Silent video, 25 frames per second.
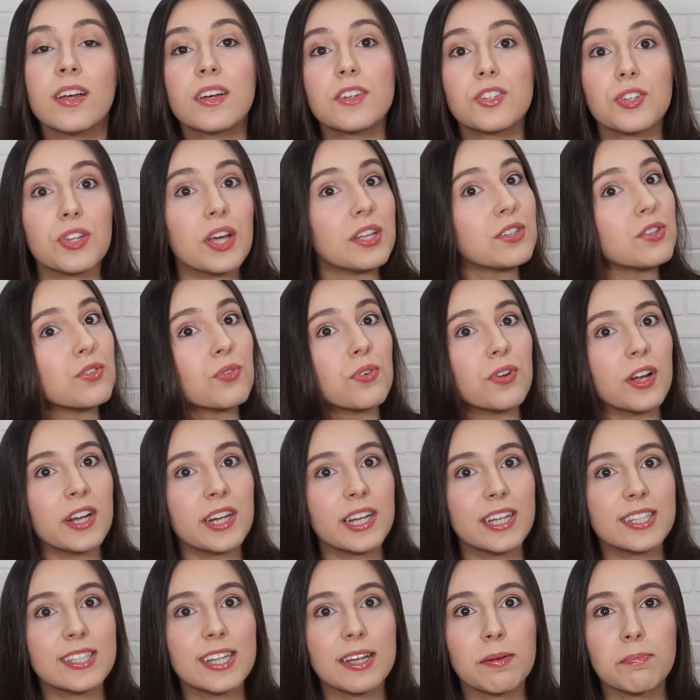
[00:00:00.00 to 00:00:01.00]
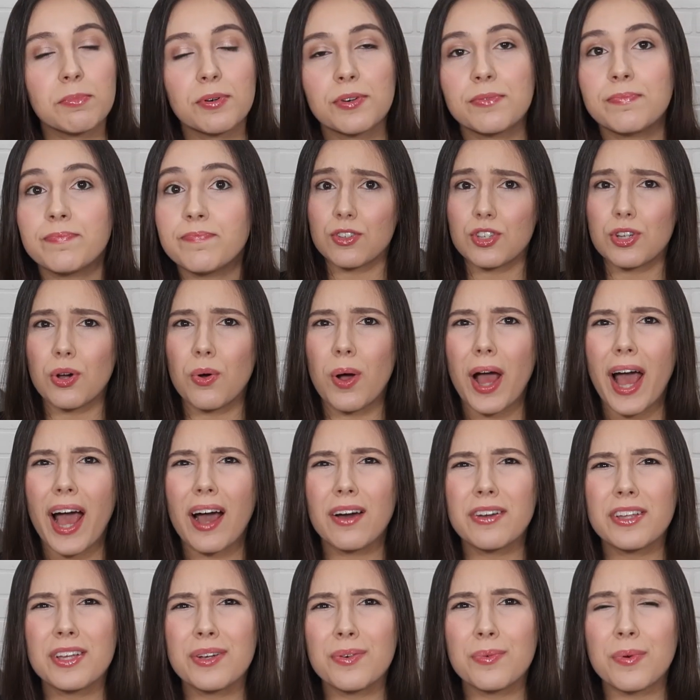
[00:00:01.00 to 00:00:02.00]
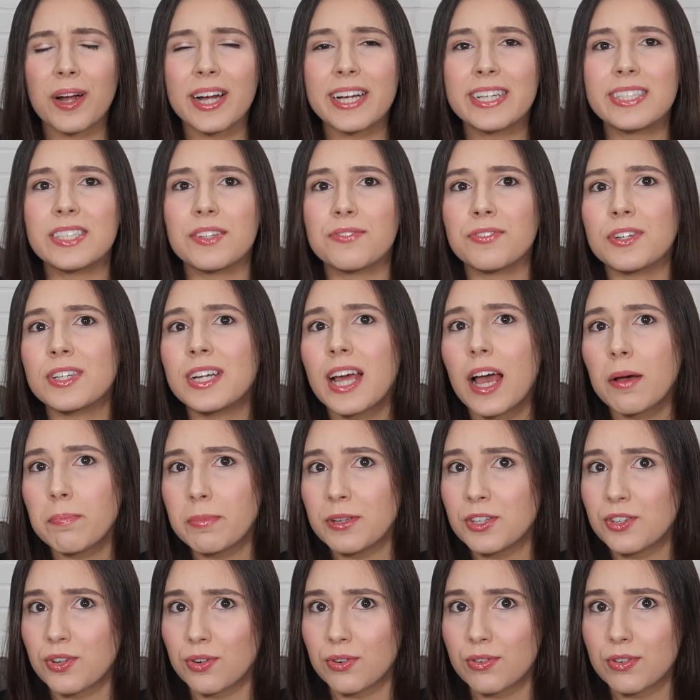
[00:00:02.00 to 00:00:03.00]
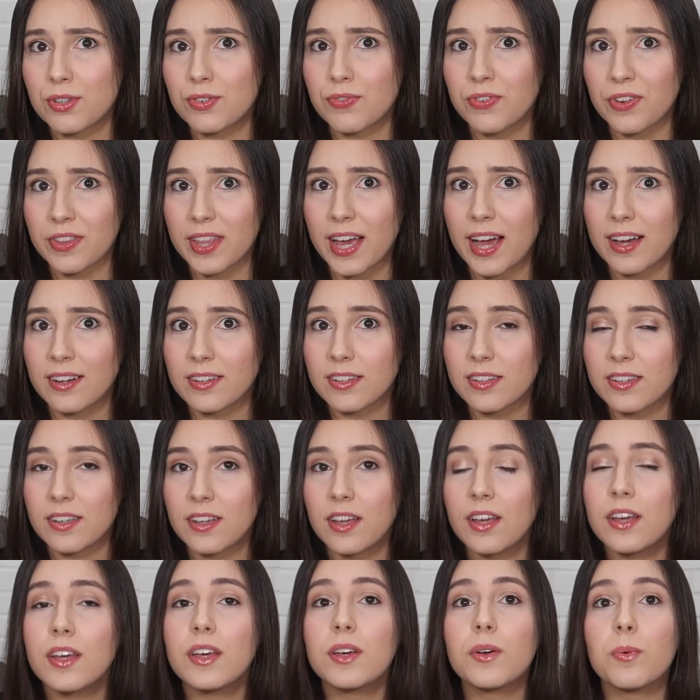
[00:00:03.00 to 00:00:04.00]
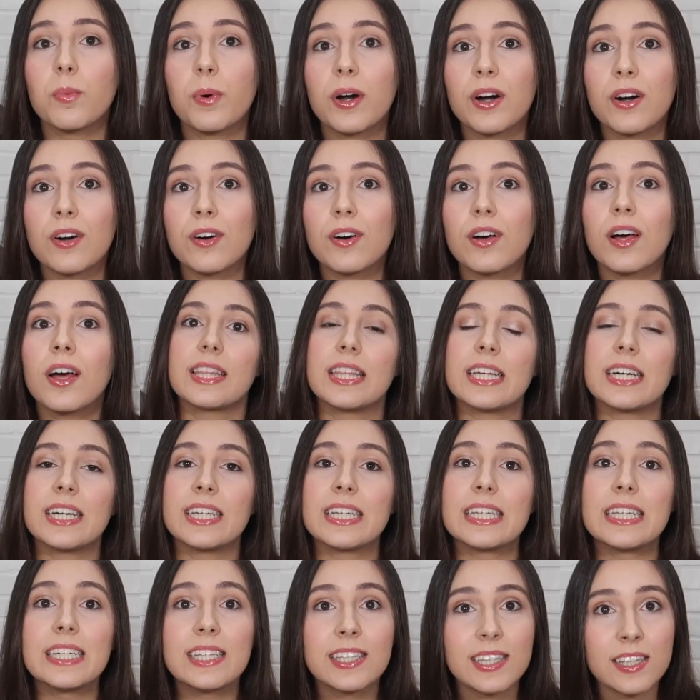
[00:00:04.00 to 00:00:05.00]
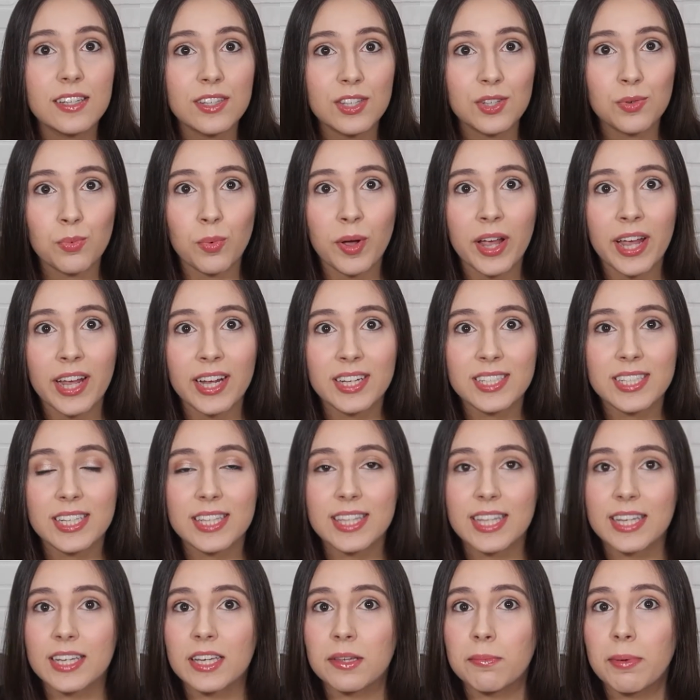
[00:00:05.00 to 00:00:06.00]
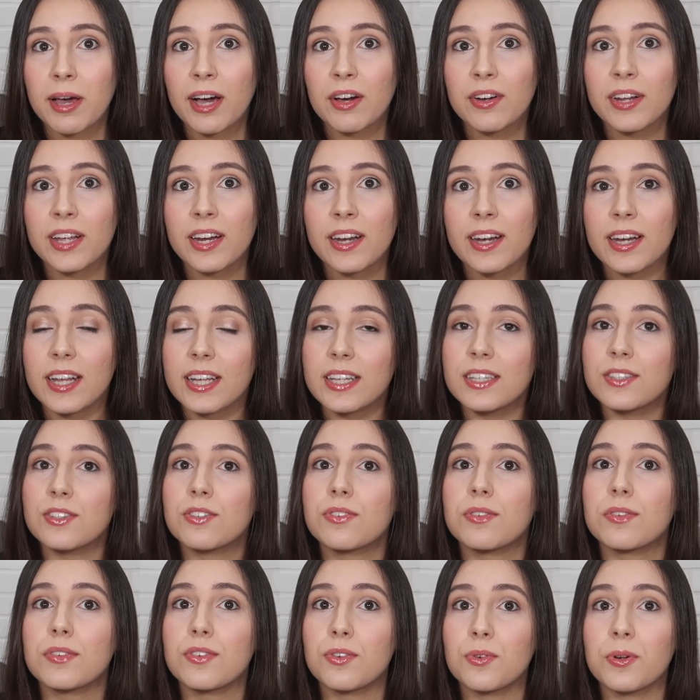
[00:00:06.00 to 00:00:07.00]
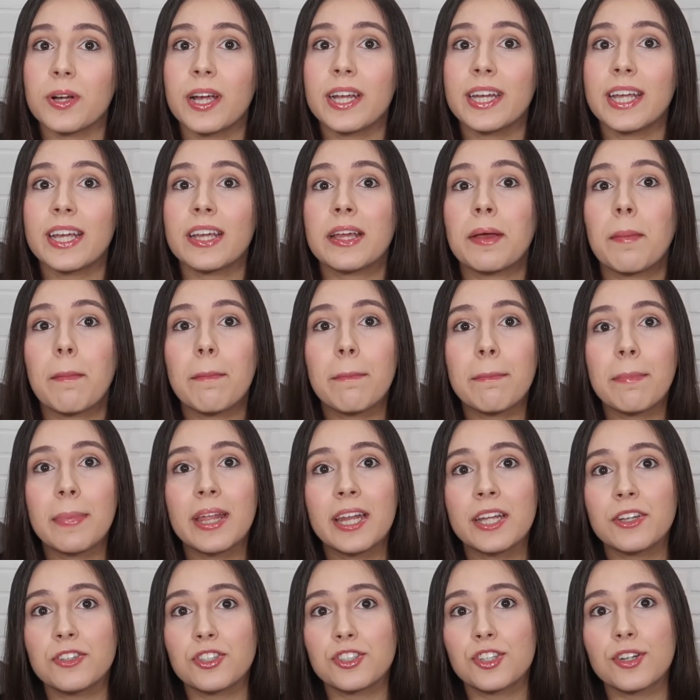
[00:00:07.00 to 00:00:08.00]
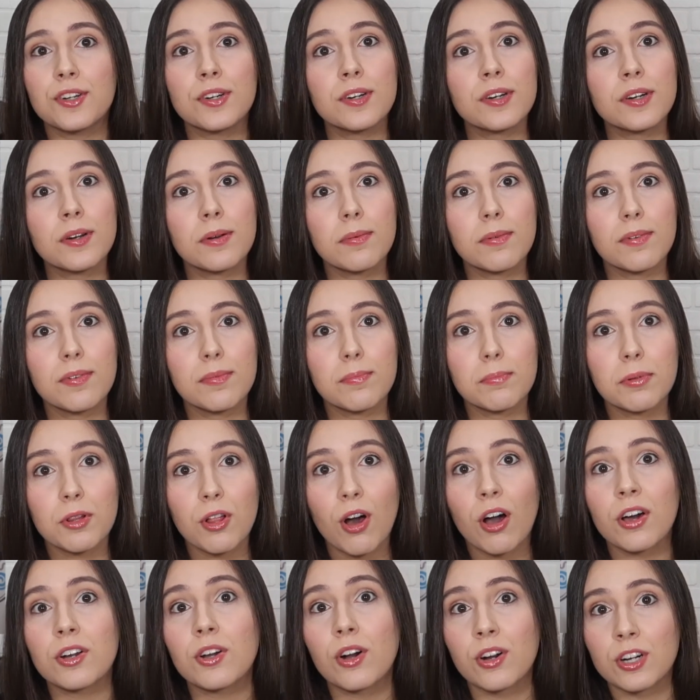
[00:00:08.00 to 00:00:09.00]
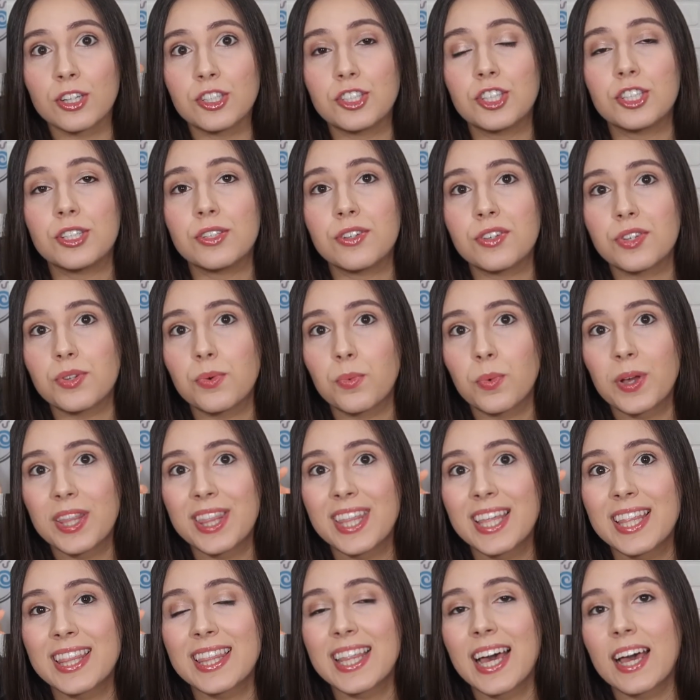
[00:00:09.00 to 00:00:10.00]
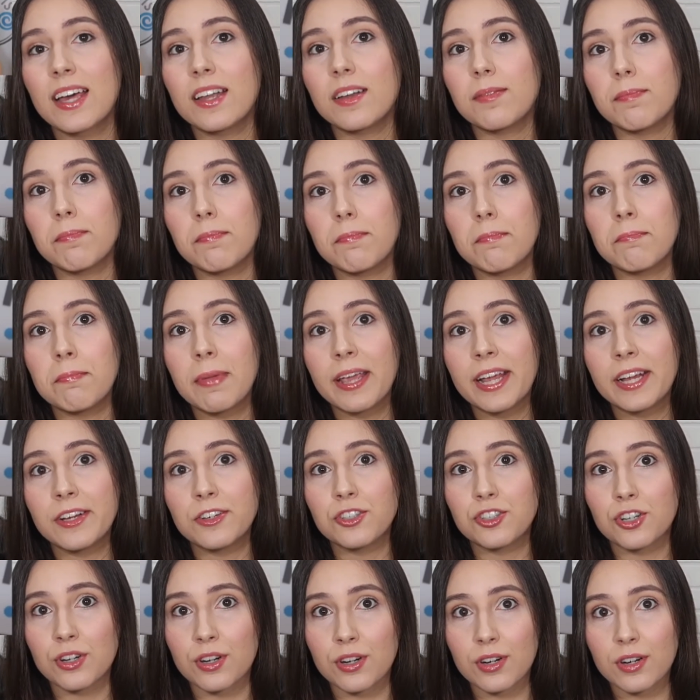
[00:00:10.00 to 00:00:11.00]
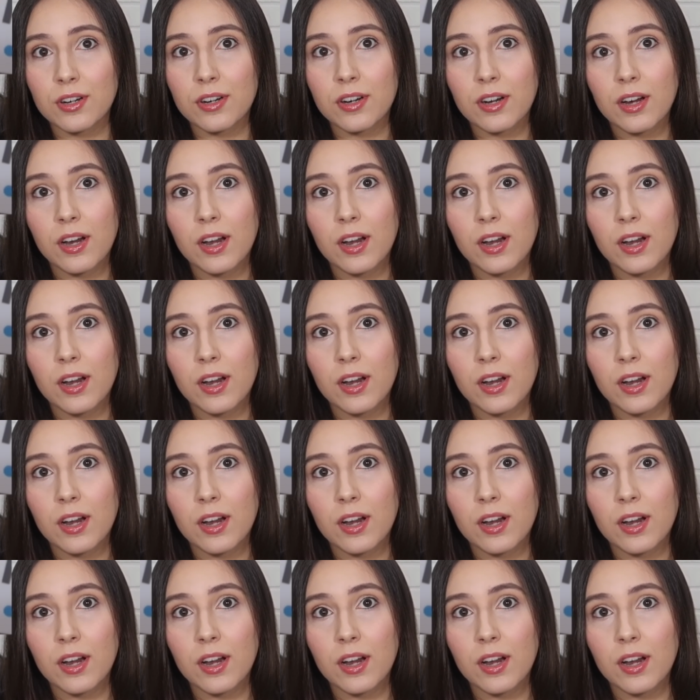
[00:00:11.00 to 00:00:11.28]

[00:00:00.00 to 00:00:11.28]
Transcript: So that's a great example. So how do you write different episodes for that? Well, the easiest way to think about it is creating miniature plot arches within that major